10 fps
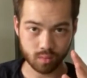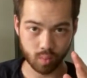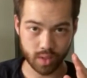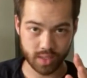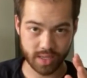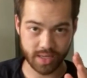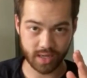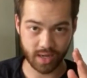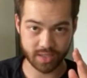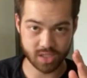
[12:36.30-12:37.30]
What had
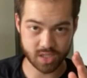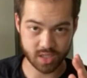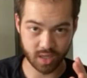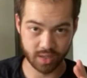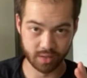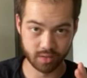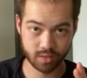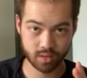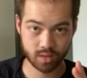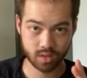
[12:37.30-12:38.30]
I done
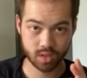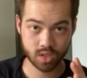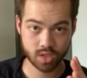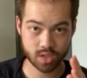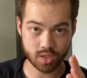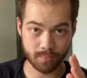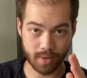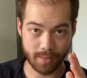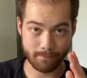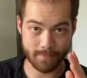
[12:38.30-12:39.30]
to
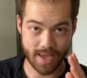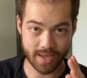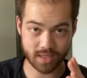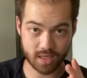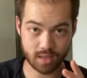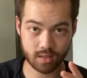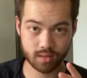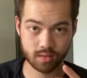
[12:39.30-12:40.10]
my Maggie?